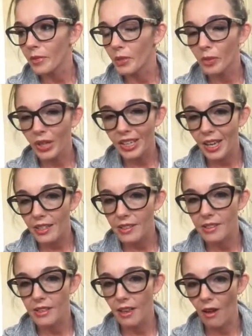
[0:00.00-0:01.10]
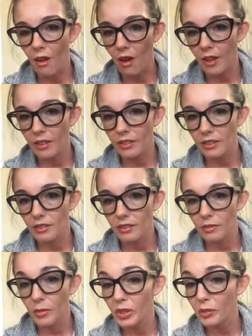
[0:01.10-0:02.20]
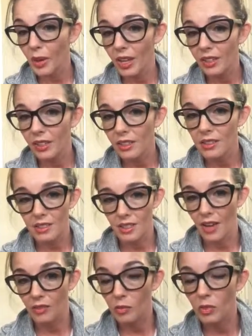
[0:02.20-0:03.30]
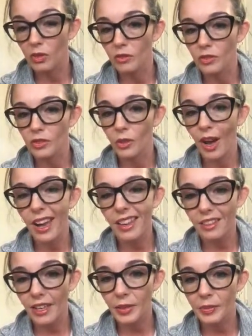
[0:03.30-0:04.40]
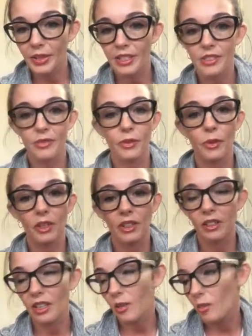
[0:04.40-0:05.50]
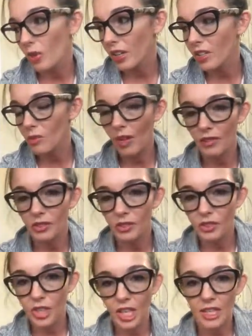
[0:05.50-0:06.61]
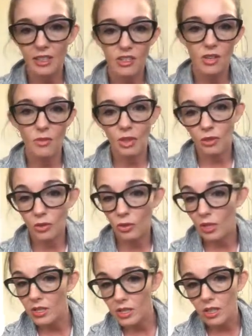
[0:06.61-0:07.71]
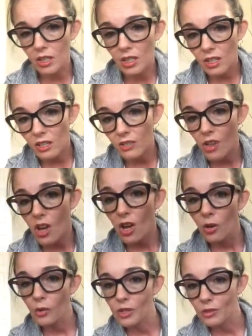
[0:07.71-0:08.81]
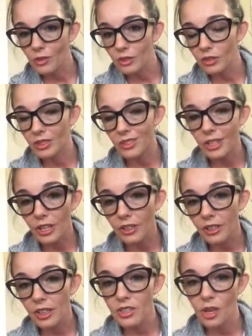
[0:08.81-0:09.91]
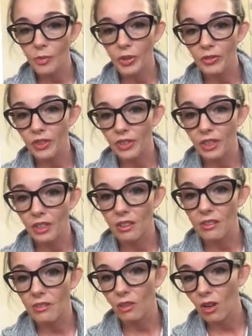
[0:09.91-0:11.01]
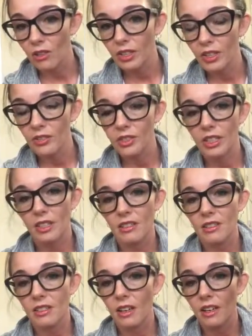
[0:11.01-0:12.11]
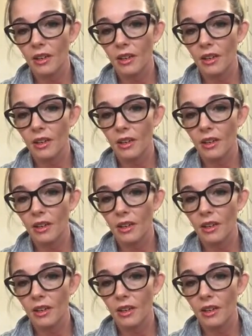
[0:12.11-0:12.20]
Their brain has to stay on, but their body doesn't have to move. So I like place for, in the mornings, we have a little training session. We go through our skills. We do a little agility, jumping over things, crawling under things.